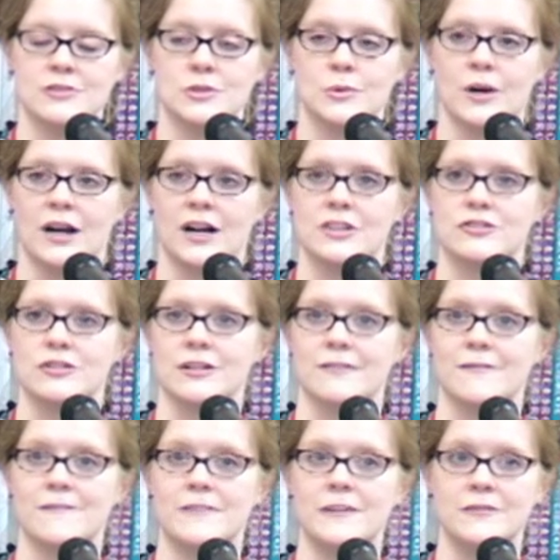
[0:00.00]
to
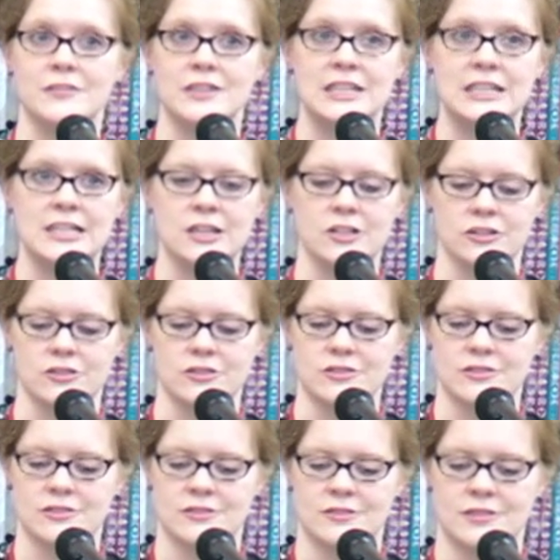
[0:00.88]
150
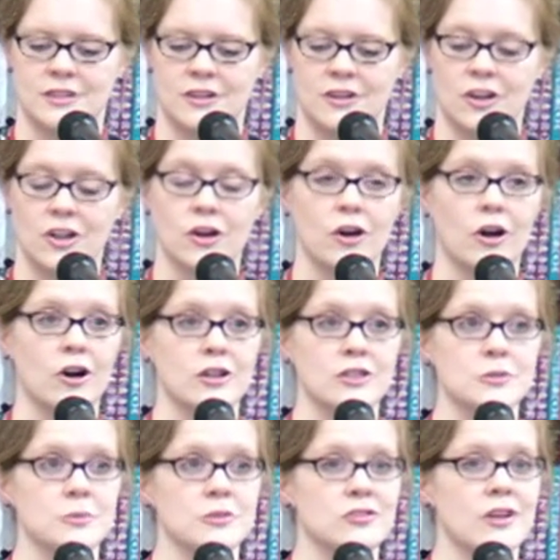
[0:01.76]
years.
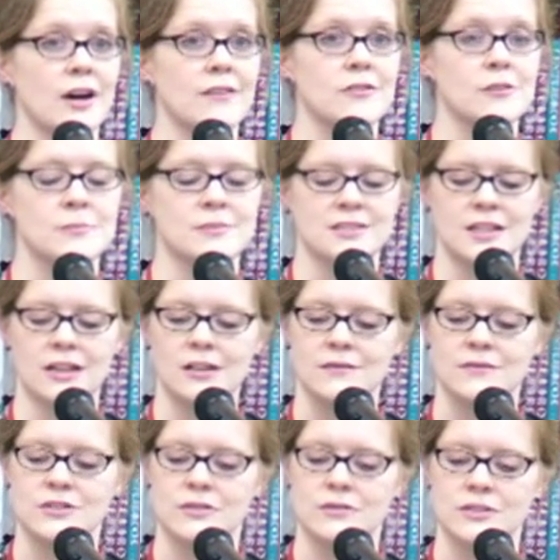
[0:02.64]
Cars will drive
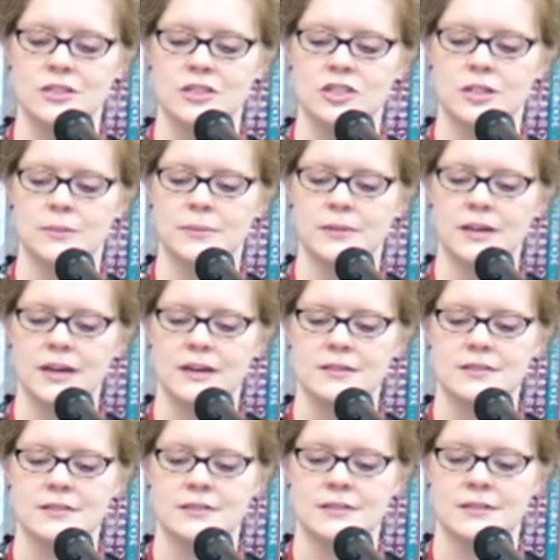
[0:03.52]
themselves using
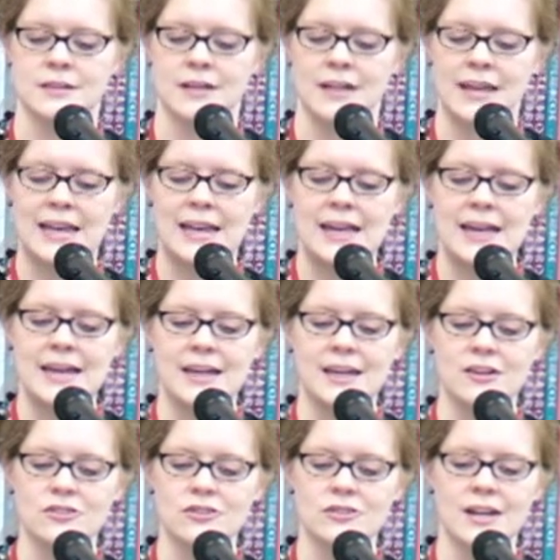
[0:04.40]
GPS.
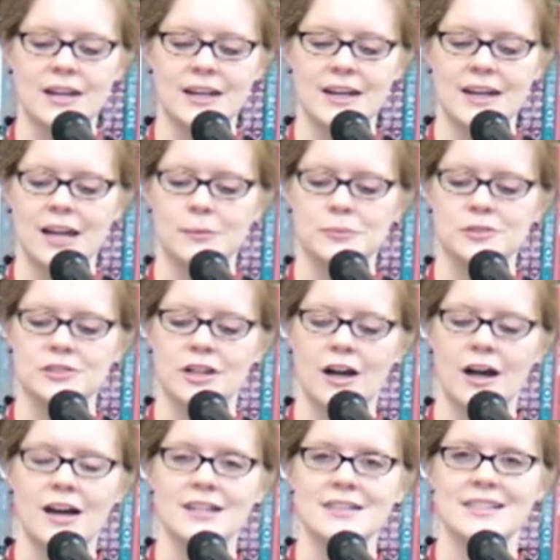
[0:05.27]
Internet-enabled
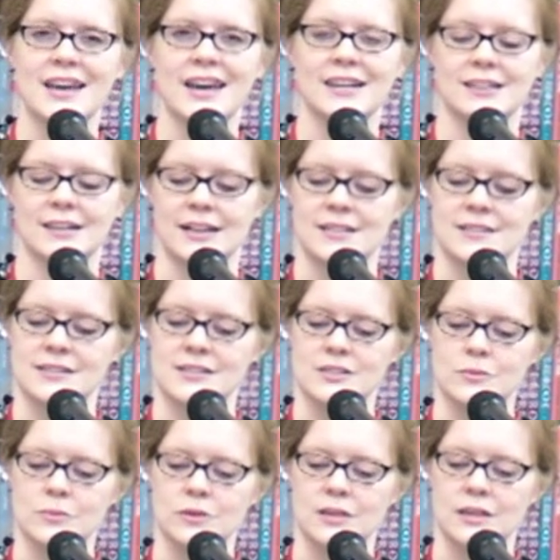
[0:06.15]
contact
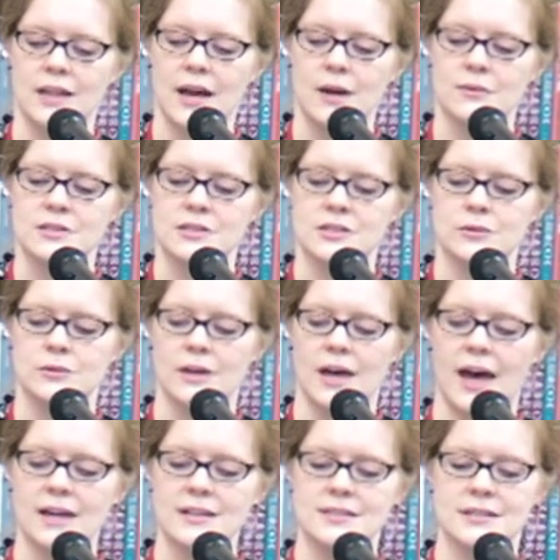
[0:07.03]
lenses will allow us
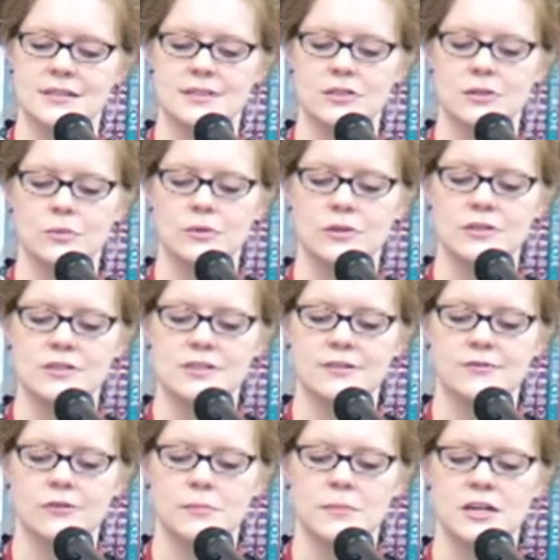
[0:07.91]
to access the world's
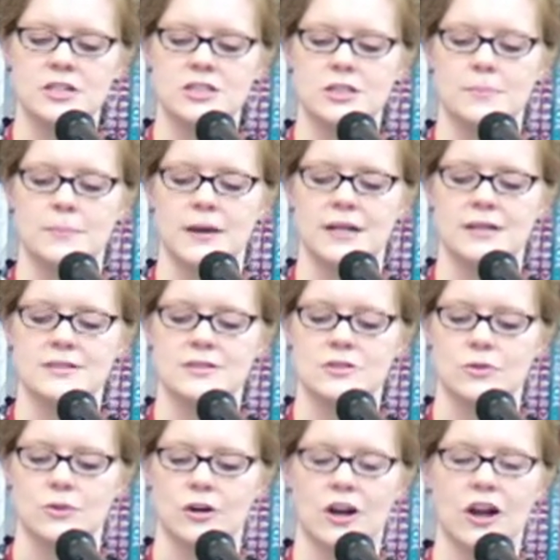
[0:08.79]
information
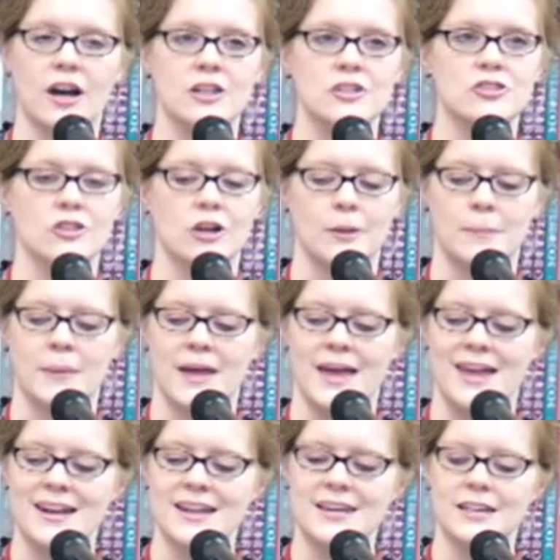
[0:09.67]
base or conjure up
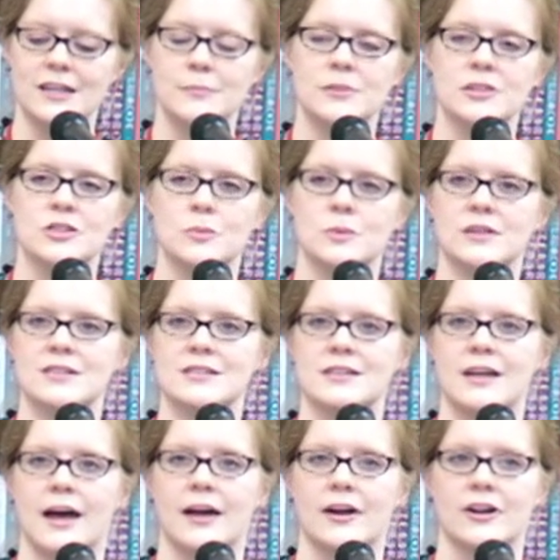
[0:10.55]
any image we
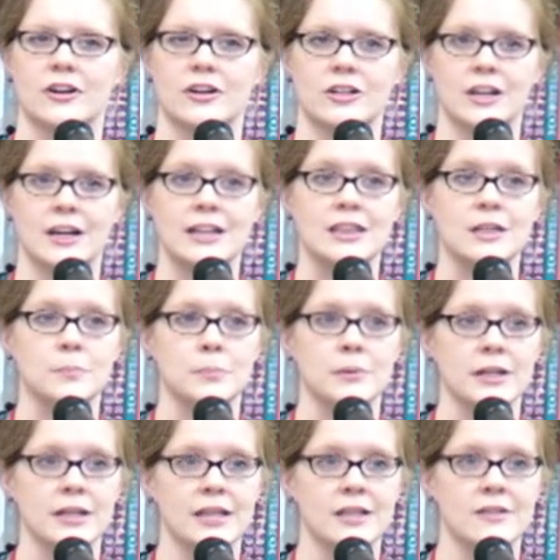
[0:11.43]
desire in the
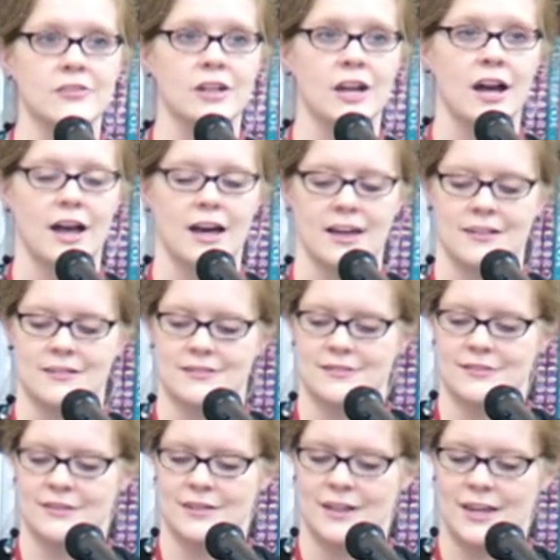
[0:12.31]
blink of an eye.
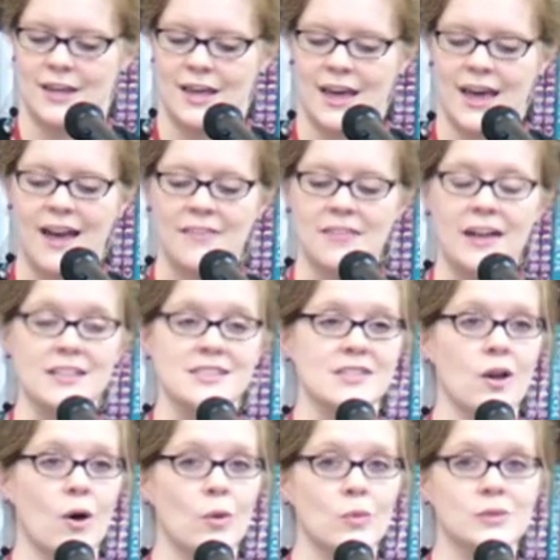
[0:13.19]
And
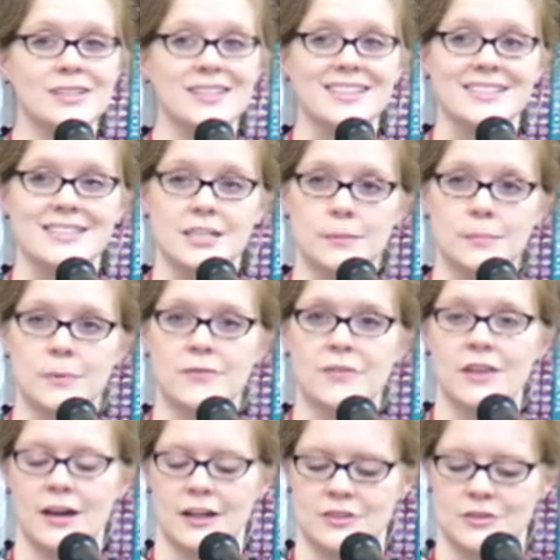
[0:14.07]
that's only the tip
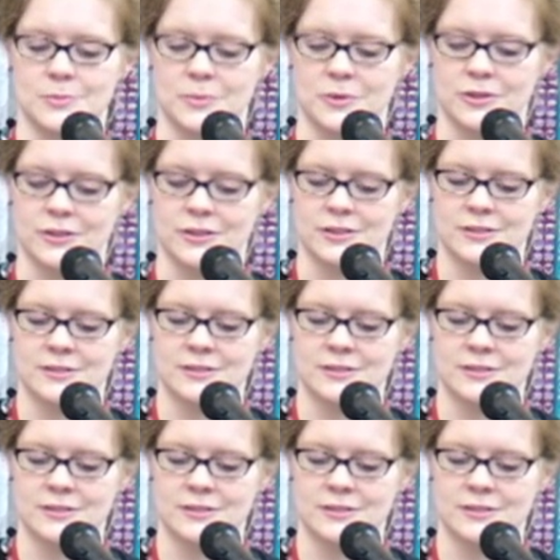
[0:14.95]
of the iceberg.